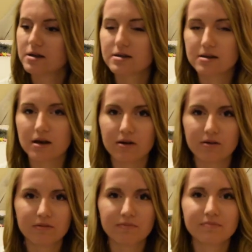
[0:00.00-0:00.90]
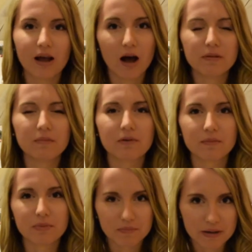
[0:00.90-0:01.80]
So I'll be
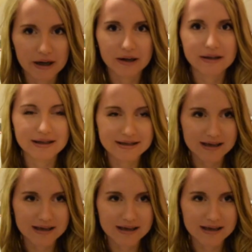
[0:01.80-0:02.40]
more prepared this